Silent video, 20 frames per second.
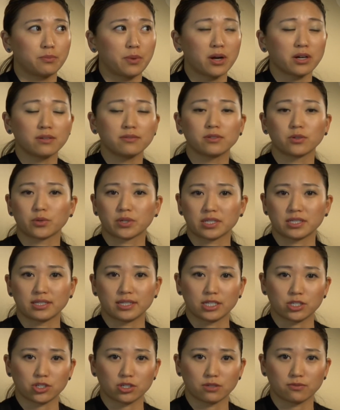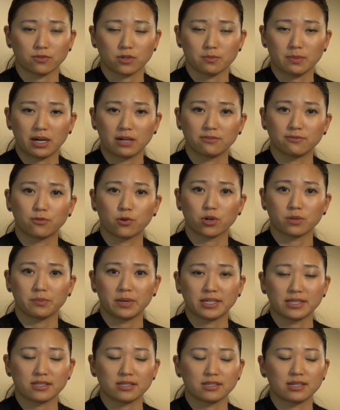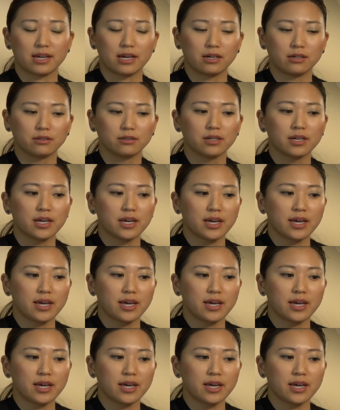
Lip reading: part of the organization for about 4 months now,